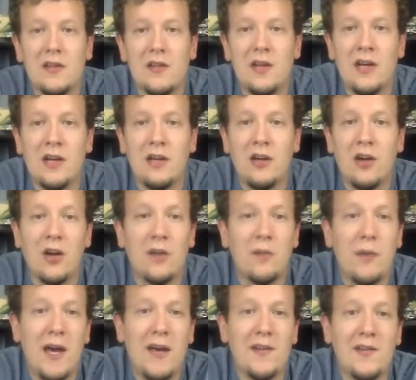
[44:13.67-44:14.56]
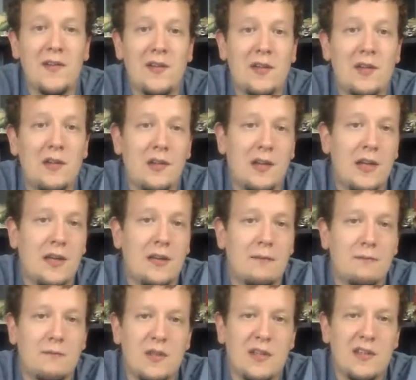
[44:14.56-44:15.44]
on card back still,
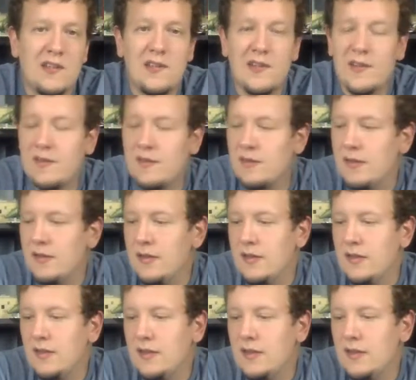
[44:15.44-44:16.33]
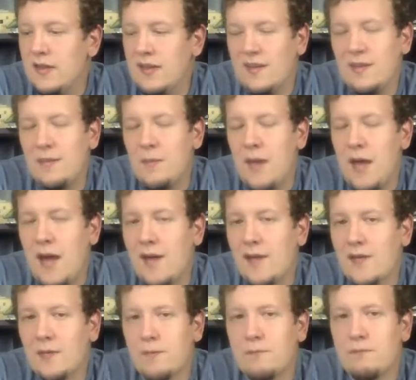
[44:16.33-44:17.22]
then it's a
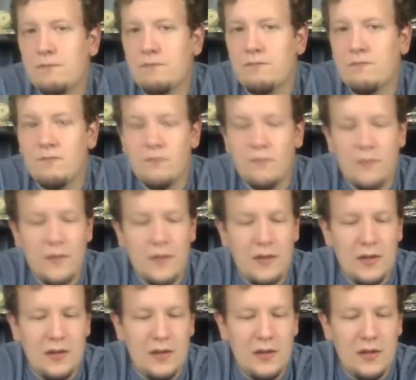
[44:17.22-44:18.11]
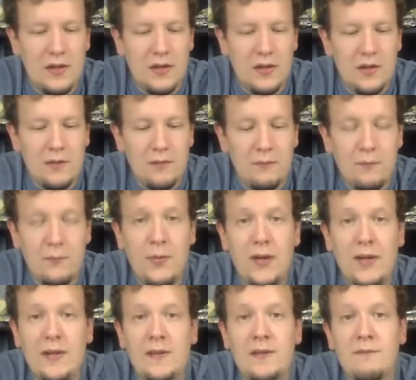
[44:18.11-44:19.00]
pass.
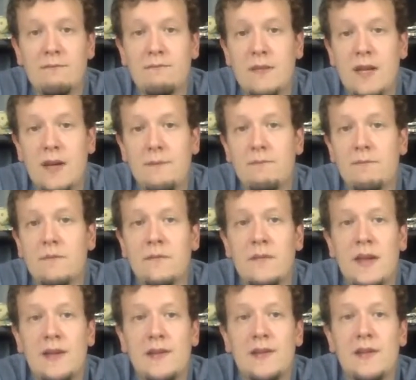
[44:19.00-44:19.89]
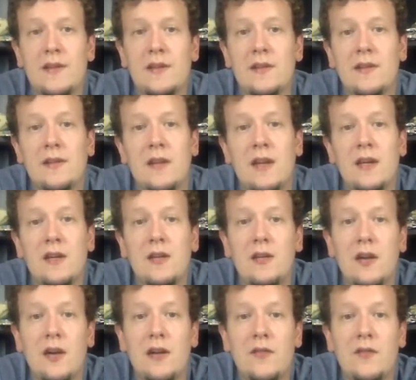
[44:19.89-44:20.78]
But yeah, that's it. Thank you
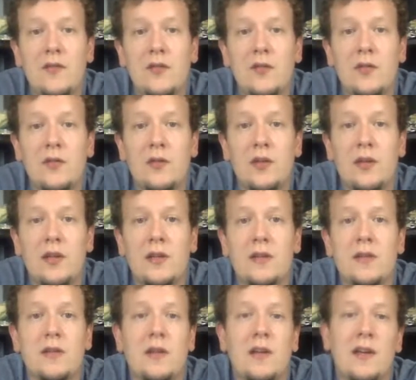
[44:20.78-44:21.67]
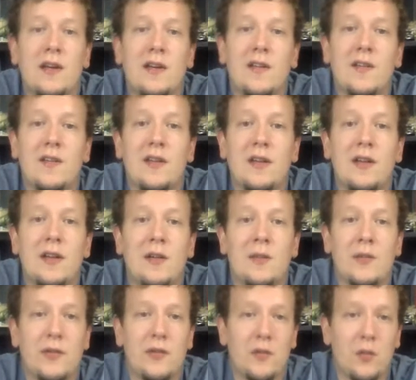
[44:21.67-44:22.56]
guys for tuning in. Like I said,
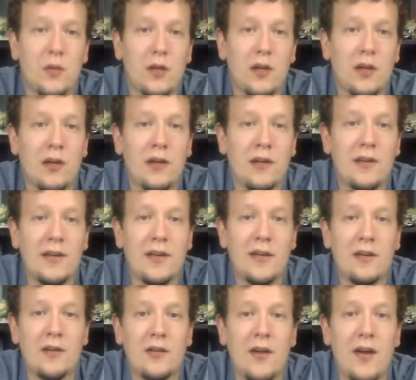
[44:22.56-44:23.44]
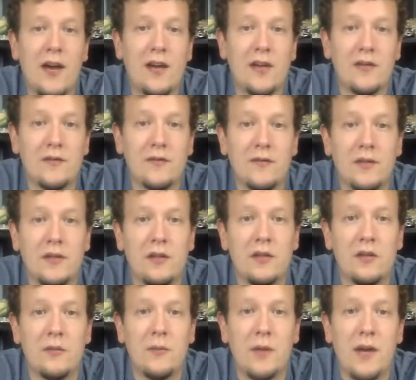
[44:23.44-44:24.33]
I'm still working on that other action
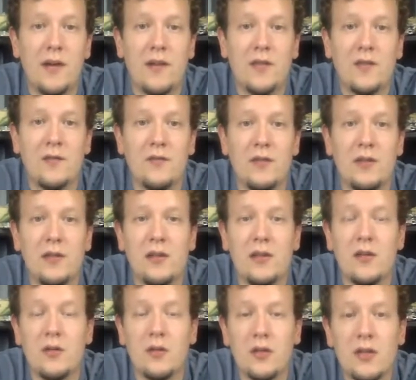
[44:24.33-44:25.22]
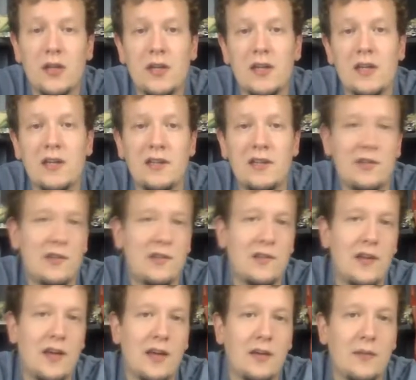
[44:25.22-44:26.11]
figure unboxing video. It's
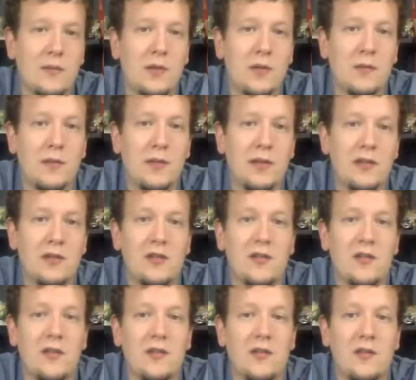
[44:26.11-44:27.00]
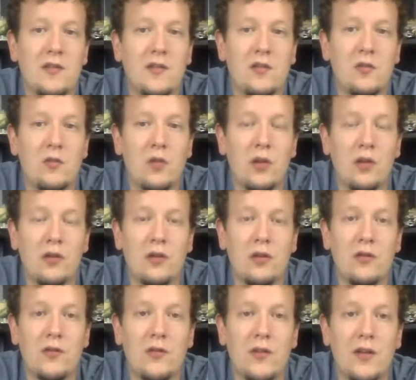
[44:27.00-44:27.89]
just taking me a minute just because of the new
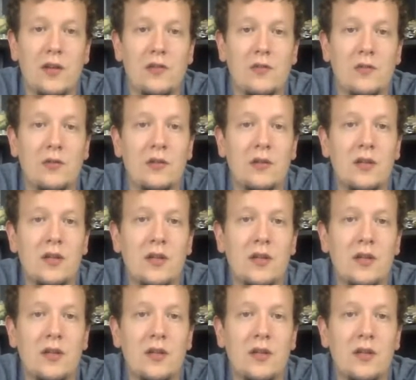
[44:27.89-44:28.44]
workload schedule.